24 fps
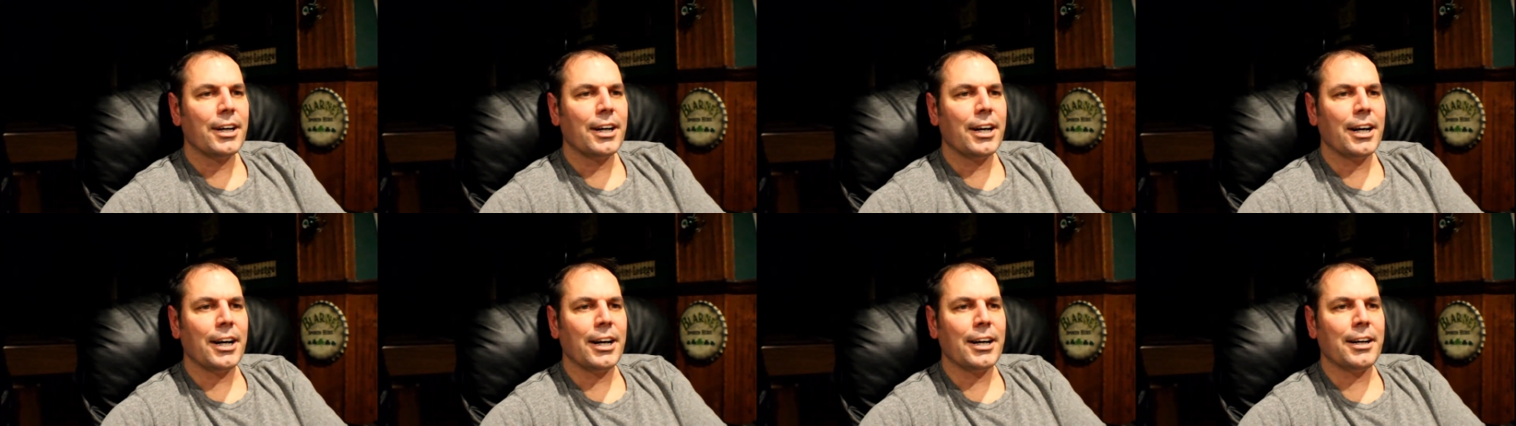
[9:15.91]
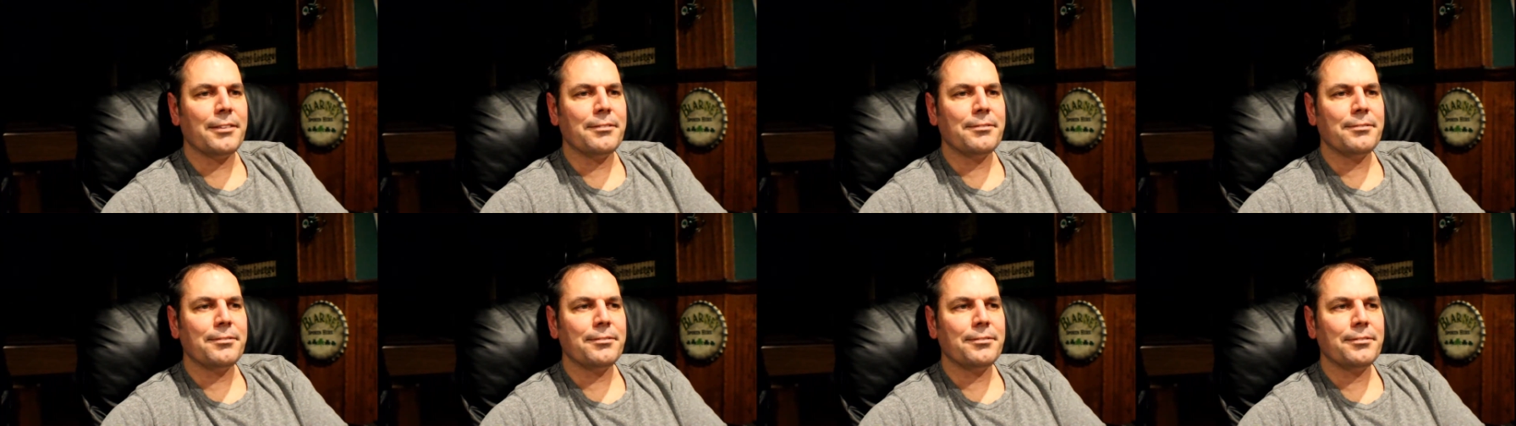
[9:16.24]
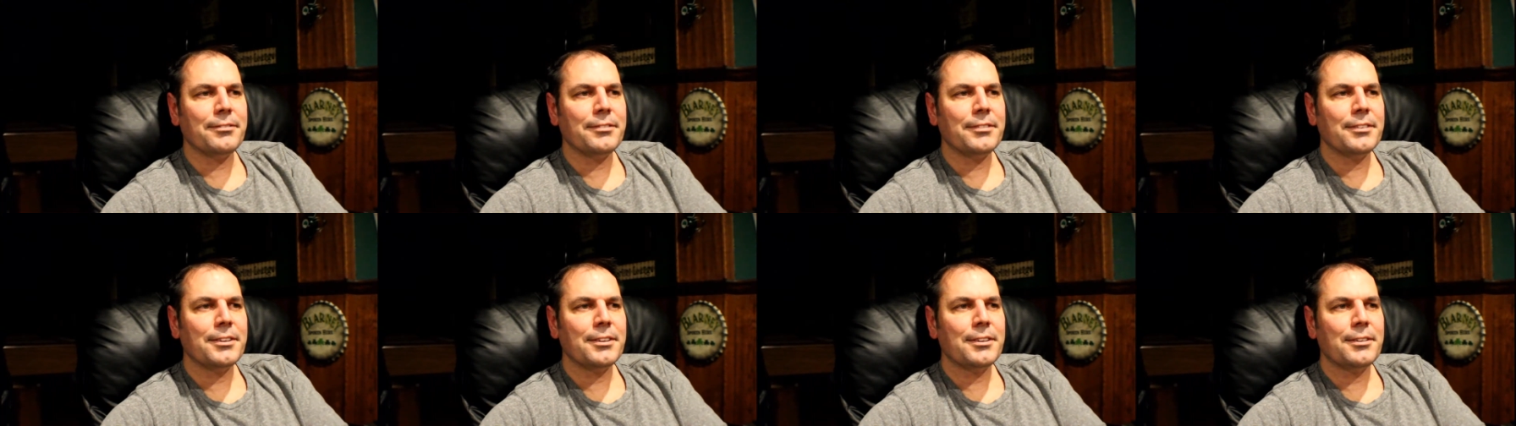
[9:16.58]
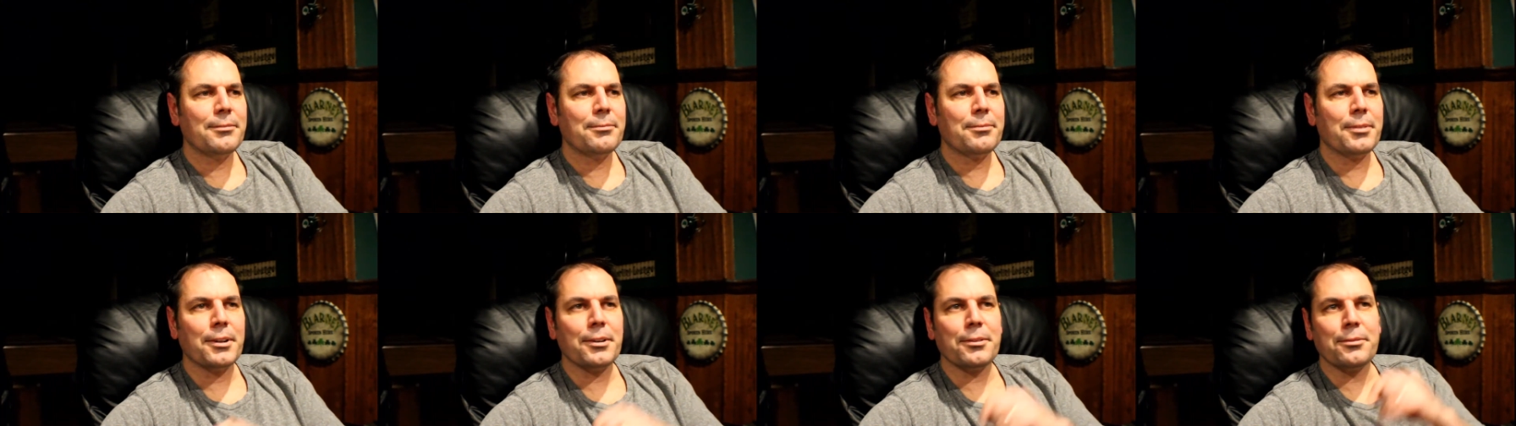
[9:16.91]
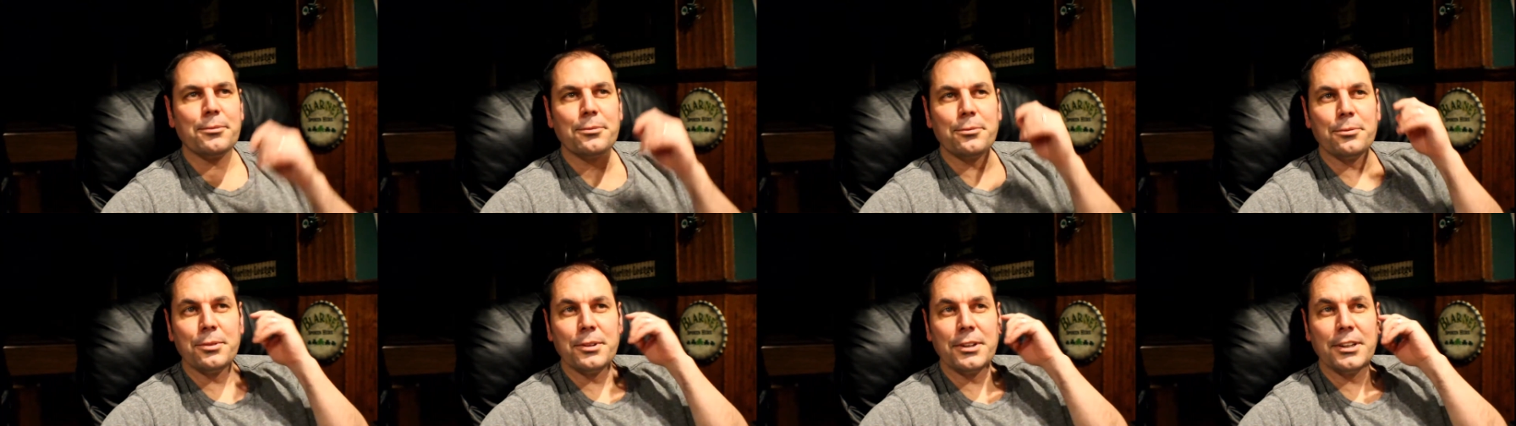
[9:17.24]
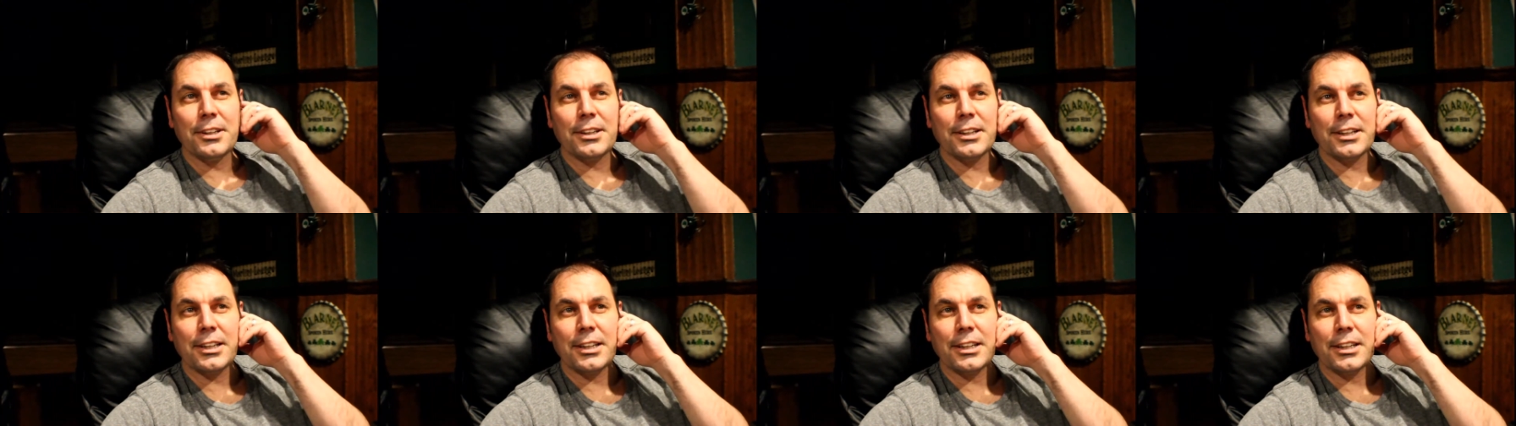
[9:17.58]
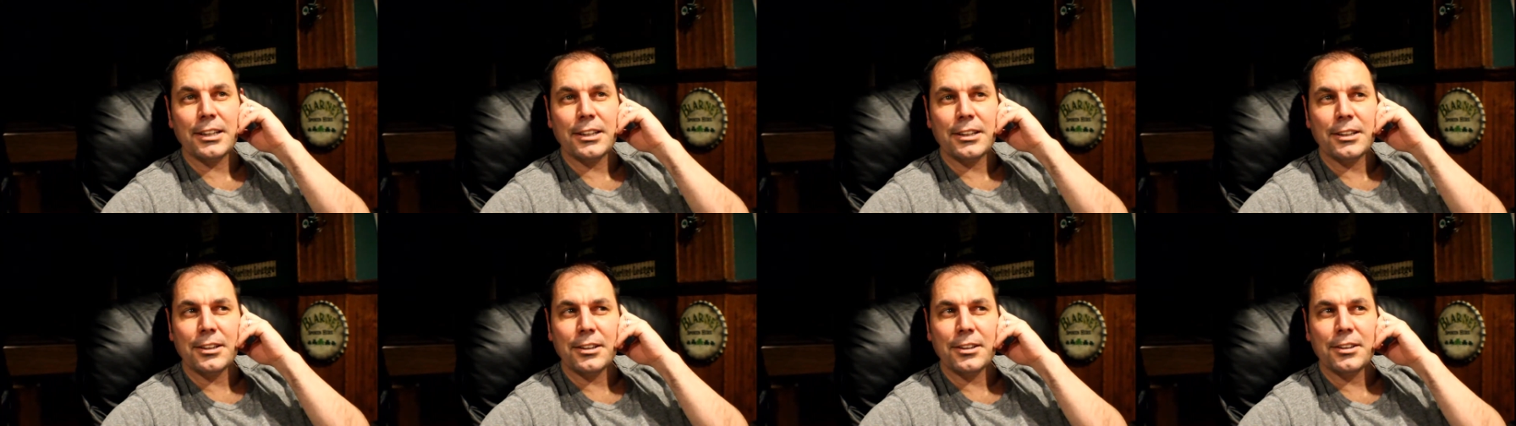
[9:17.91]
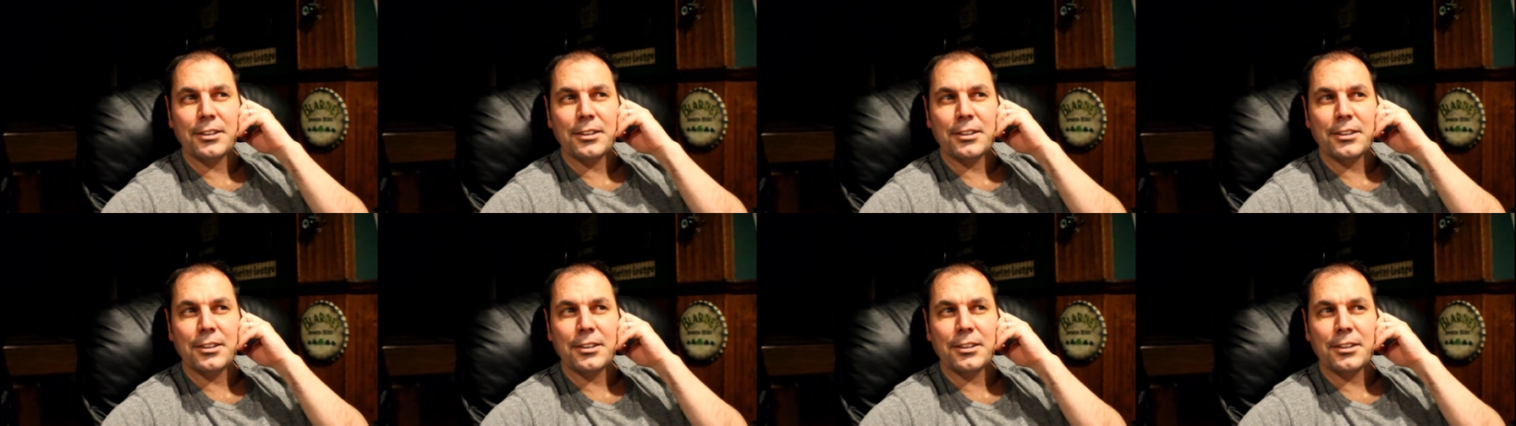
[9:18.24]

um, but it really